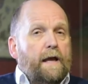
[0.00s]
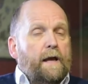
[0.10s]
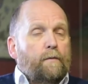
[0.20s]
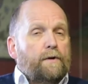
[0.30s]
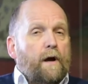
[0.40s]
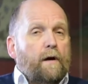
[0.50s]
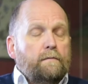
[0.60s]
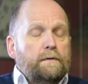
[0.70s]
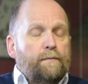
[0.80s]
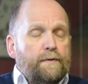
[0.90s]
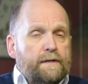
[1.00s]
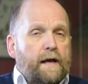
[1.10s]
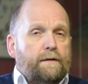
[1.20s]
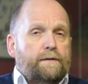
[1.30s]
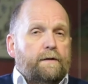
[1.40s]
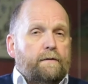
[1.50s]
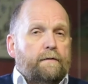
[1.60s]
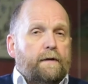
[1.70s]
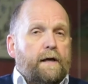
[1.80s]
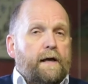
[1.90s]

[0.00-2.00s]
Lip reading: It would only protect you